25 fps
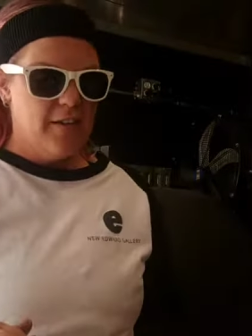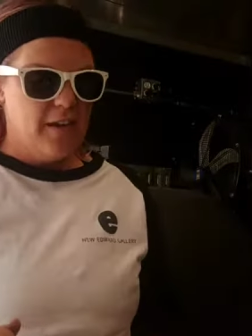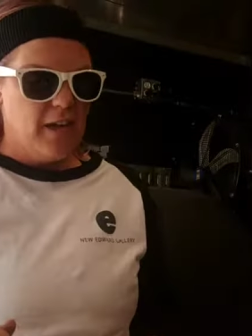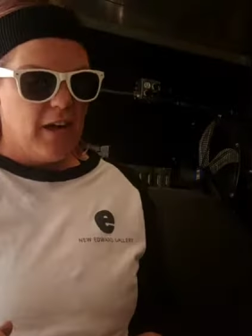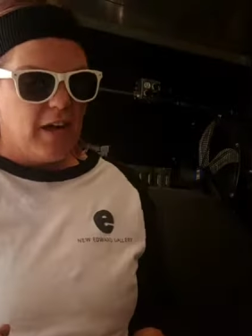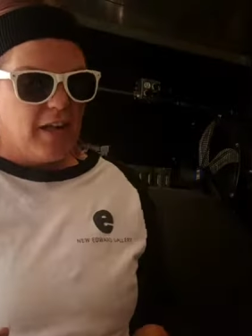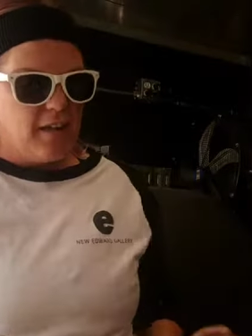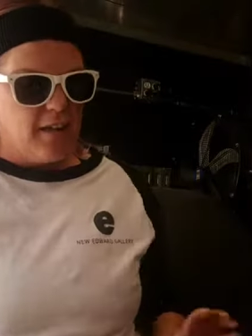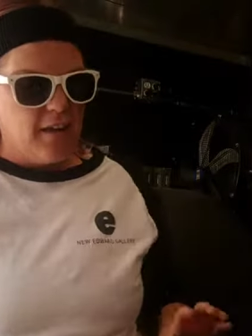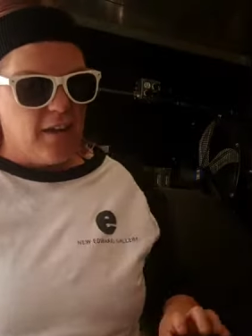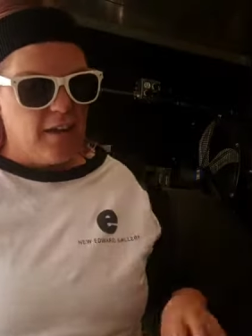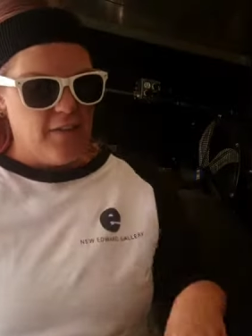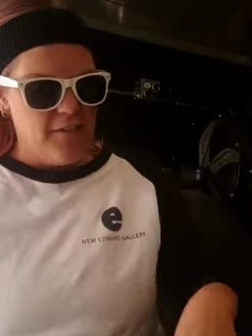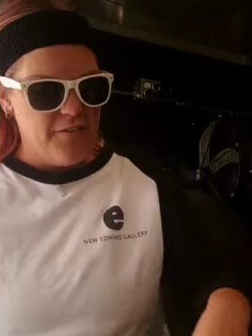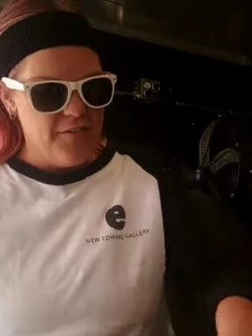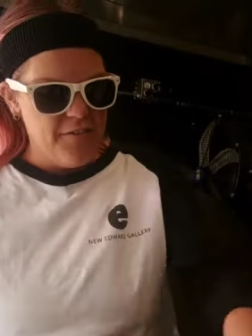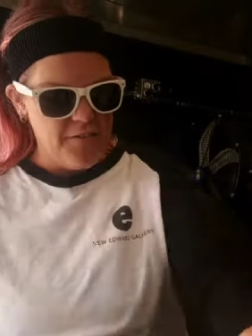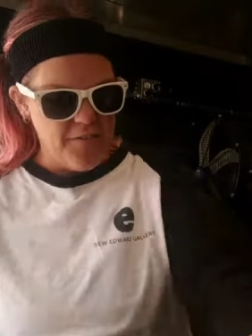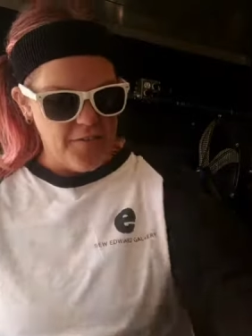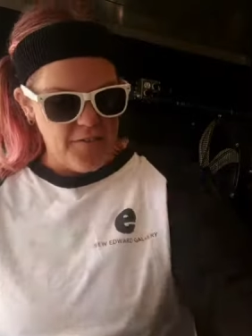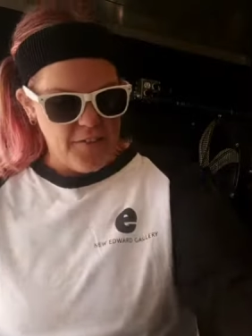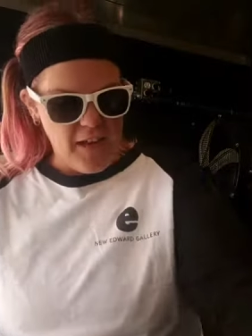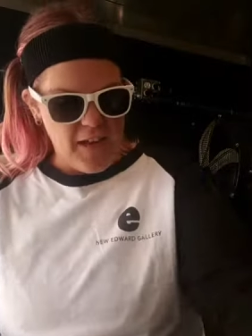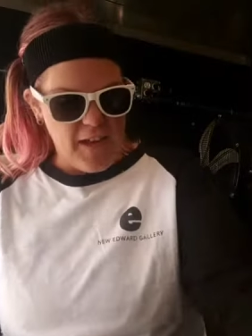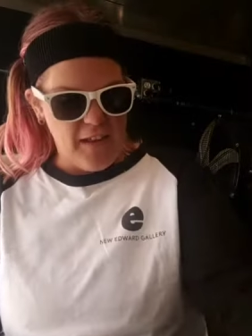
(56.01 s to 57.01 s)
I love
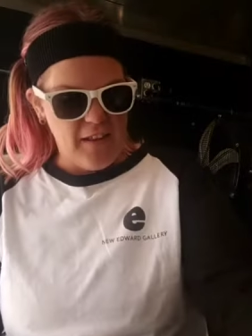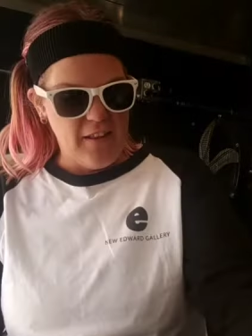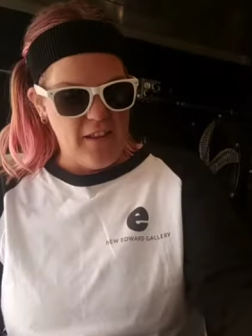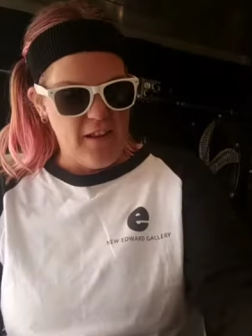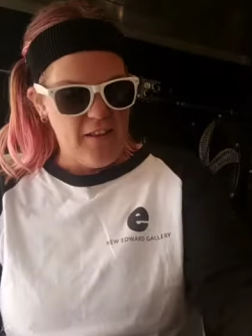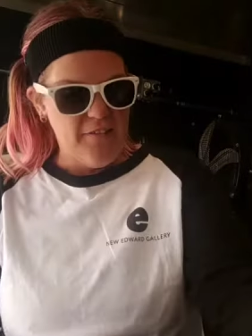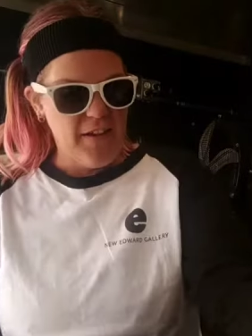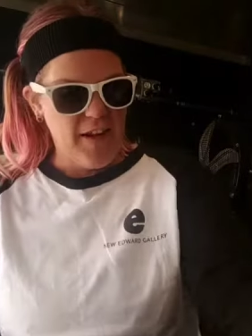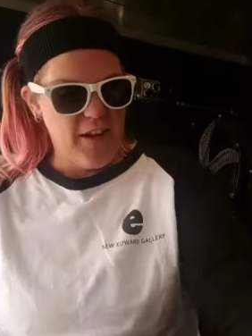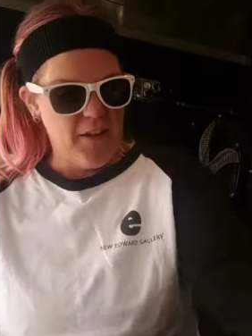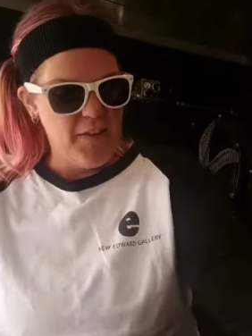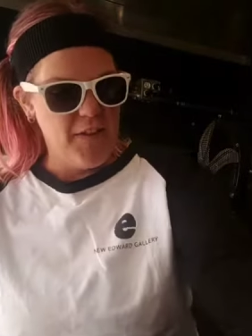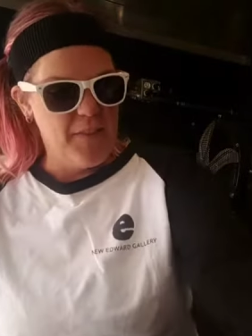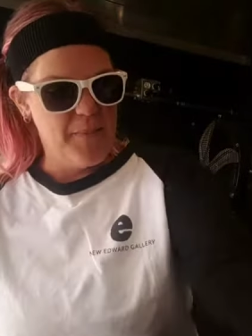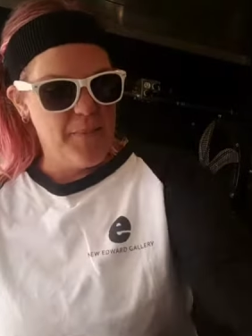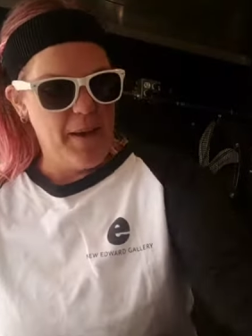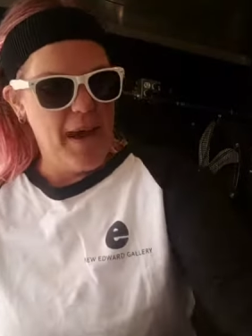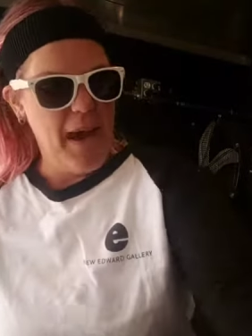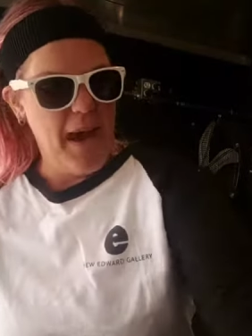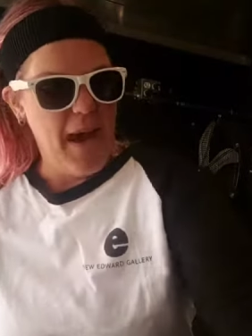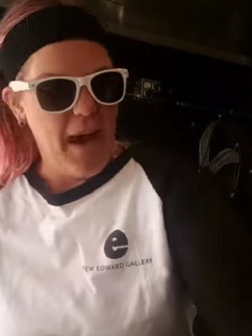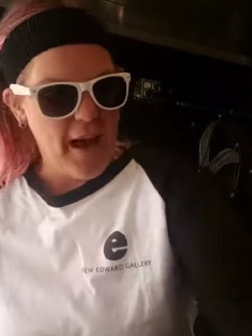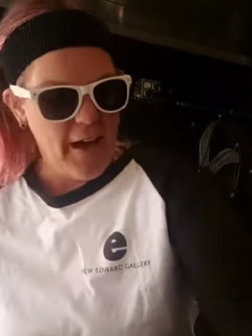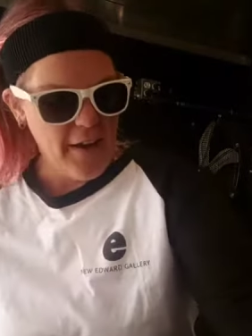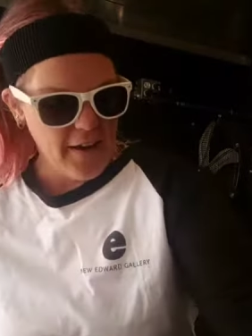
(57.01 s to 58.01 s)
how they
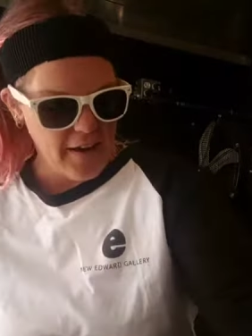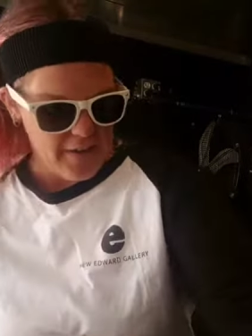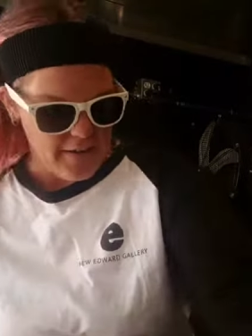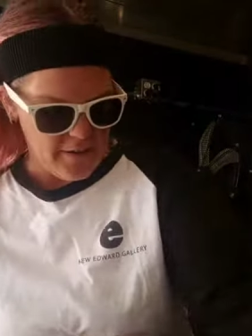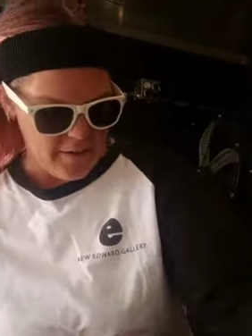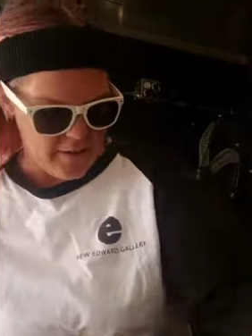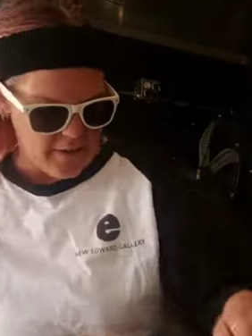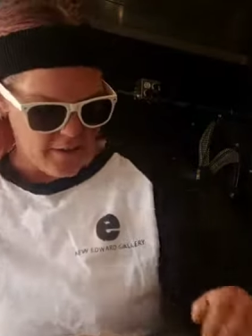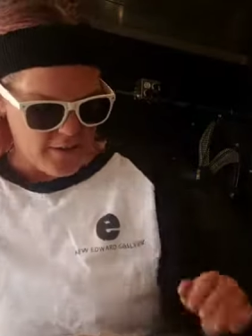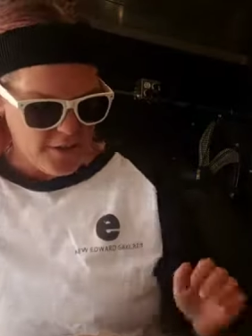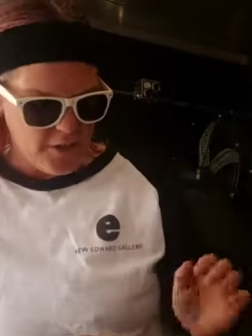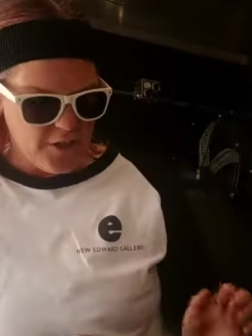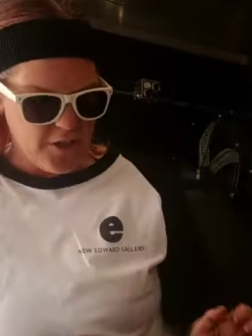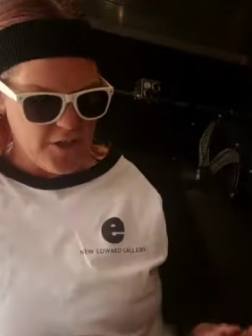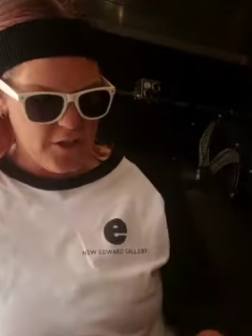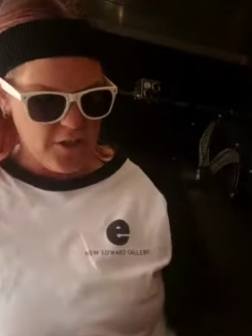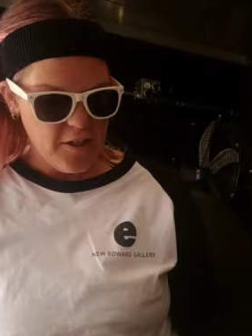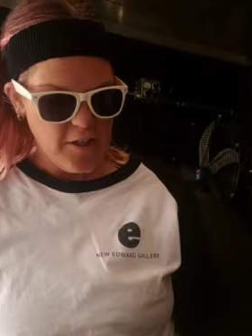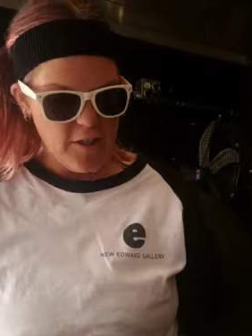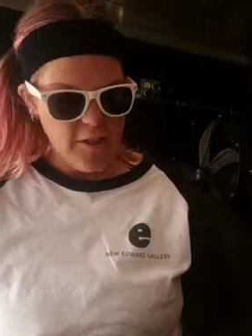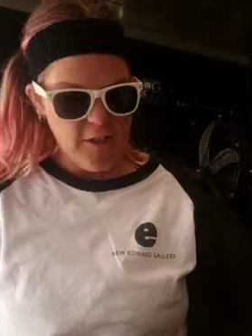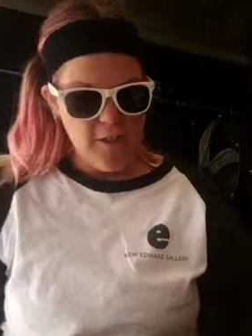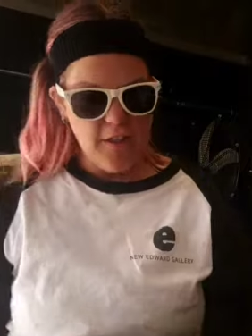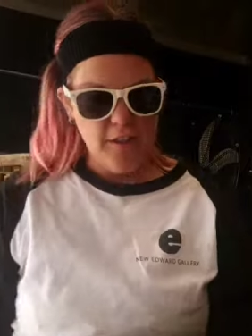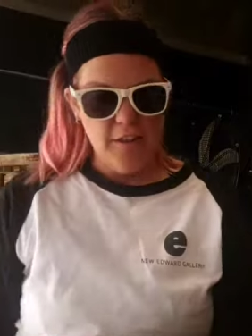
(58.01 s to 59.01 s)
package.
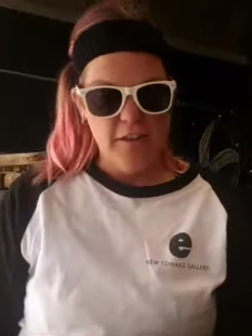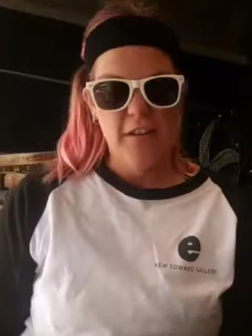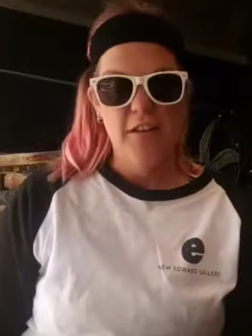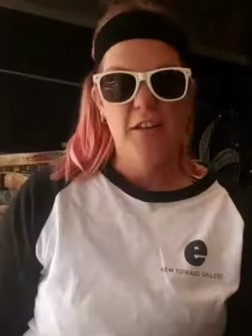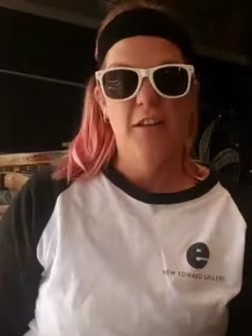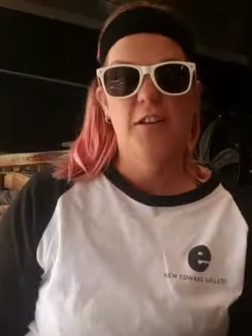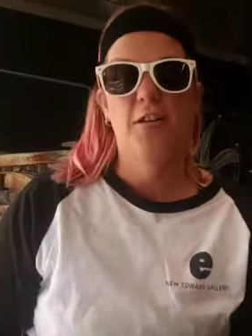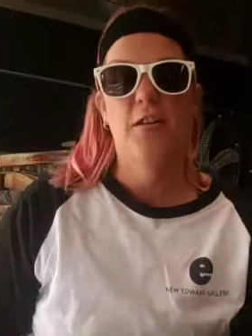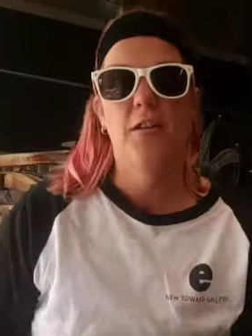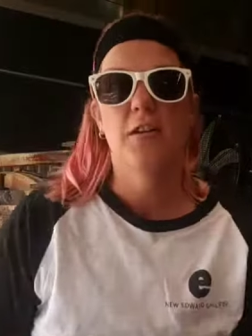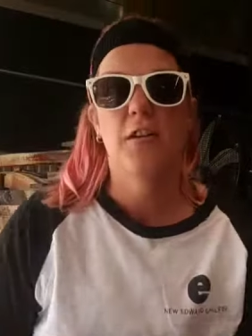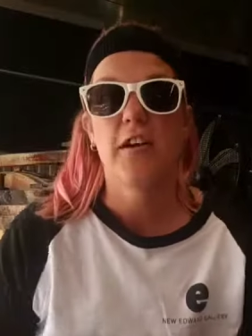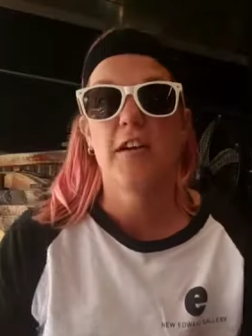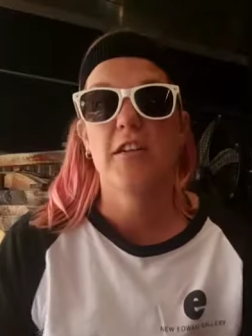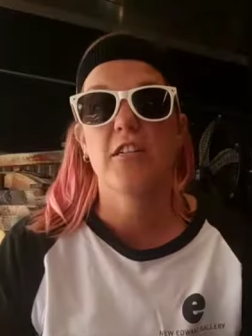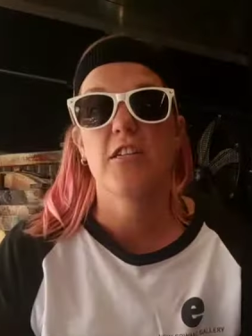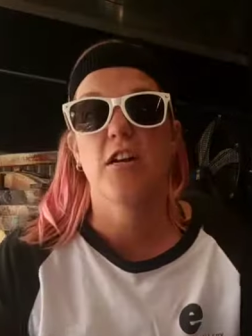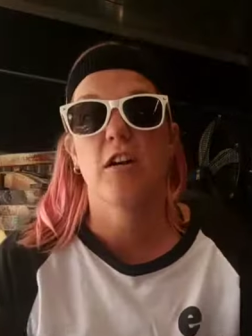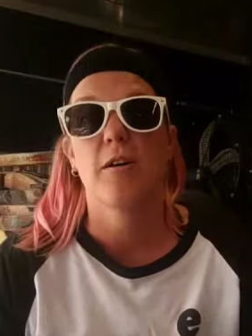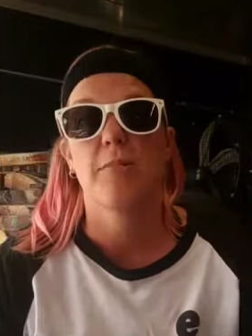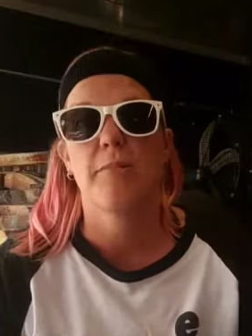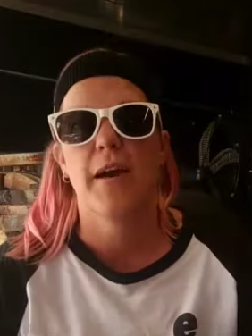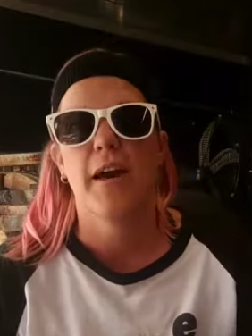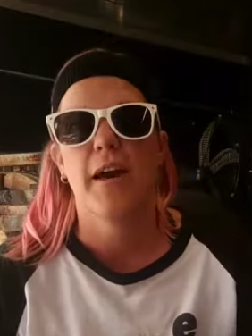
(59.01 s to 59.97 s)
They do a great job